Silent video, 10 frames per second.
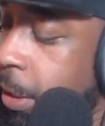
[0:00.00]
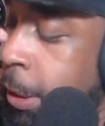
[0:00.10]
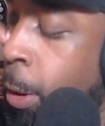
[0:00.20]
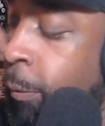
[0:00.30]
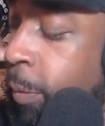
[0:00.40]

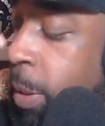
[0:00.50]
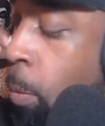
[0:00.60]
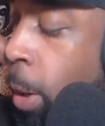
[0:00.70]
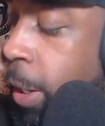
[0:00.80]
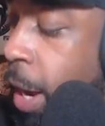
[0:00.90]
It's hard for me to
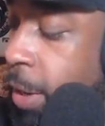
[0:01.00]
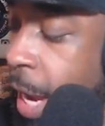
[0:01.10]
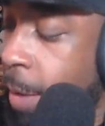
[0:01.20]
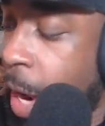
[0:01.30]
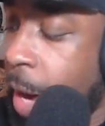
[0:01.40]
mark out
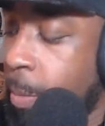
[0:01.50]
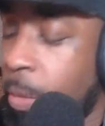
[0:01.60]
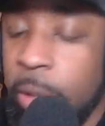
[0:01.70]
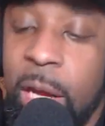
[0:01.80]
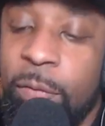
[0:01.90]
now. I
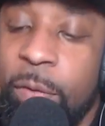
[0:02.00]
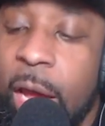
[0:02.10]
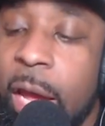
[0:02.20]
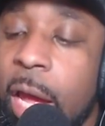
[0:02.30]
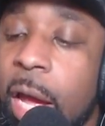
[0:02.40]
marked out for
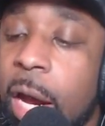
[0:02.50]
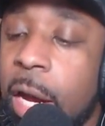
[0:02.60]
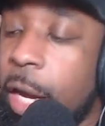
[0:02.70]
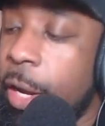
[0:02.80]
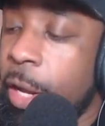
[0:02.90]
that.
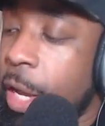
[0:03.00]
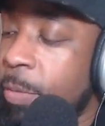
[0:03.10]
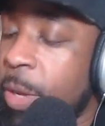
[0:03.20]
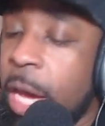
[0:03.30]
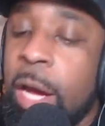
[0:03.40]
But
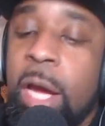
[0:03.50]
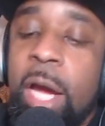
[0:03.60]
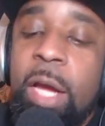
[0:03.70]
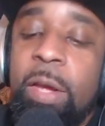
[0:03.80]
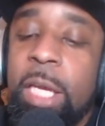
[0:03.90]
yeah,
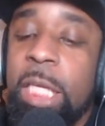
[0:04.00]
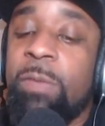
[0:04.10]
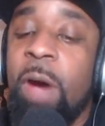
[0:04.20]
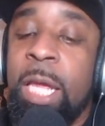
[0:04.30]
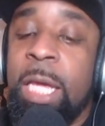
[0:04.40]
it's
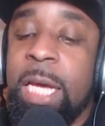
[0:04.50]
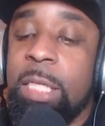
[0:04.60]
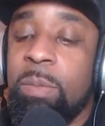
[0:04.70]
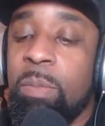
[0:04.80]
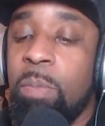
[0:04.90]
funny
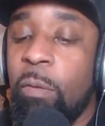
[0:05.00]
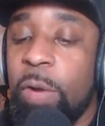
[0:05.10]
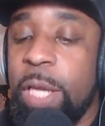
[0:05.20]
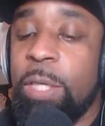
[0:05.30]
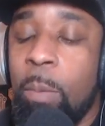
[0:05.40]
because both
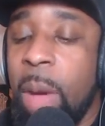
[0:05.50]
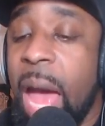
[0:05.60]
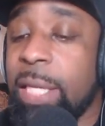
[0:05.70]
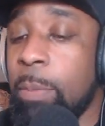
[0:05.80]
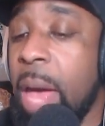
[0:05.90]
of these are
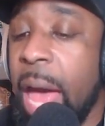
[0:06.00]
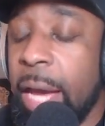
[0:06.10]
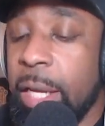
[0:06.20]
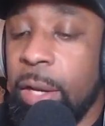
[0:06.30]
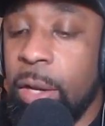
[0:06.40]
back to
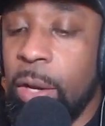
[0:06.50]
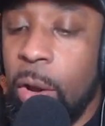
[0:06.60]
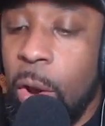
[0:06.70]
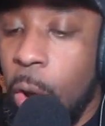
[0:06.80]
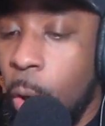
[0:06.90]
back
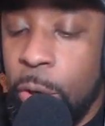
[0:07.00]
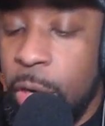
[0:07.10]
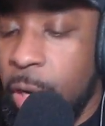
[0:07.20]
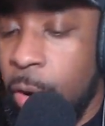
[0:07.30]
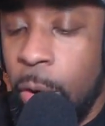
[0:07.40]
on
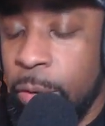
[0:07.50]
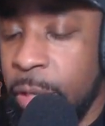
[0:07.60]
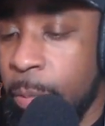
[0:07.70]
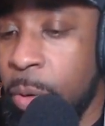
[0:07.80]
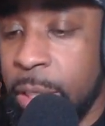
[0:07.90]

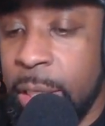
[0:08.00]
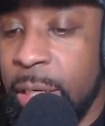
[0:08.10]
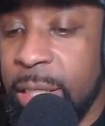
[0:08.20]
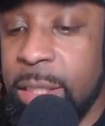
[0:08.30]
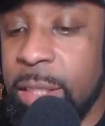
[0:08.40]
the booking
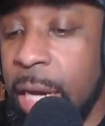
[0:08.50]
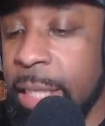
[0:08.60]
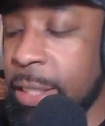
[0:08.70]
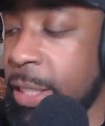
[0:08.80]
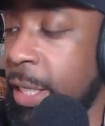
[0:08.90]
list.
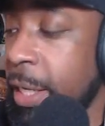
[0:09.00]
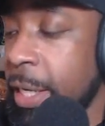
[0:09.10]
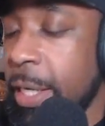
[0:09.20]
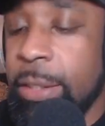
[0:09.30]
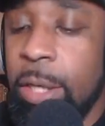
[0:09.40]
I see.
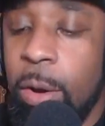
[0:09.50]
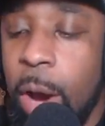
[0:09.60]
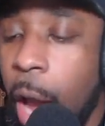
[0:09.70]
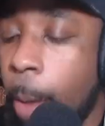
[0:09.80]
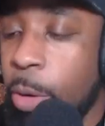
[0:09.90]

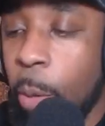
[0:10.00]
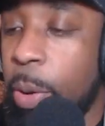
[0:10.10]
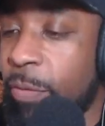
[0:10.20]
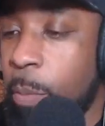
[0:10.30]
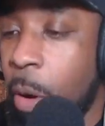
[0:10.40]
So I'm gonna
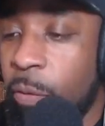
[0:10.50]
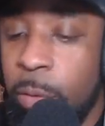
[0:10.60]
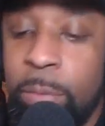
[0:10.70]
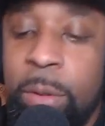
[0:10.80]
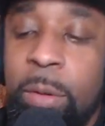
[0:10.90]
pick for both
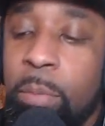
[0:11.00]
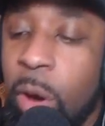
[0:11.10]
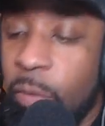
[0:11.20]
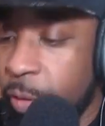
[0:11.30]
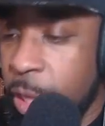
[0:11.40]

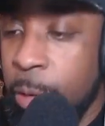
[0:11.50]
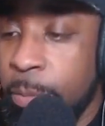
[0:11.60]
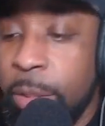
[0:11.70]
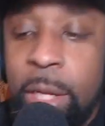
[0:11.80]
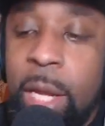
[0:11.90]
of
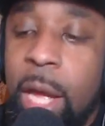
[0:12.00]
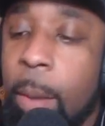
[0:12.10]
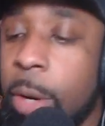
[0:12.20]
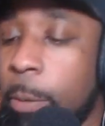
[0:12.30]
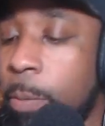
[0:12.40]
them.
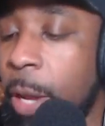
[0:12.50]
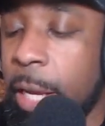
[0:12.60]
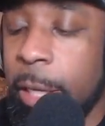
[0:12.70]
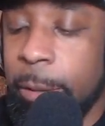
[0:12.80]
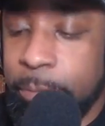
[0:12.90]
I'm gonna
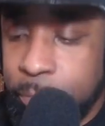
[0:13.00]
pick